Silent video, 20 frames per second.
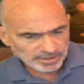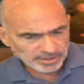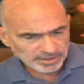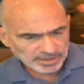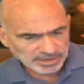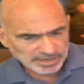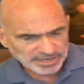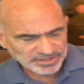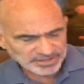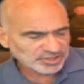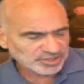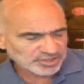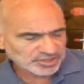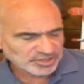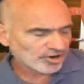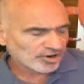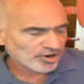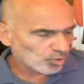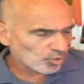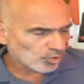Uh, he does it
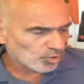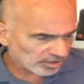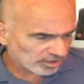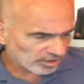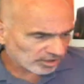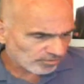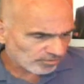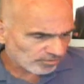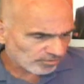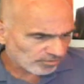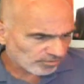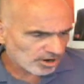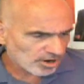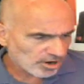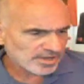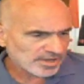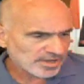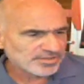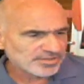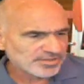very quickly for
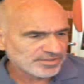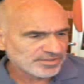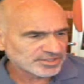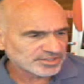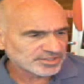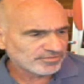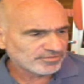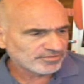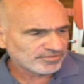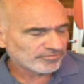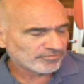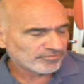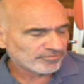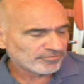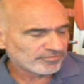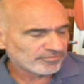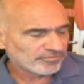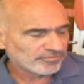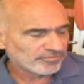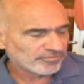me. He does it
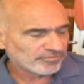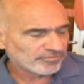very,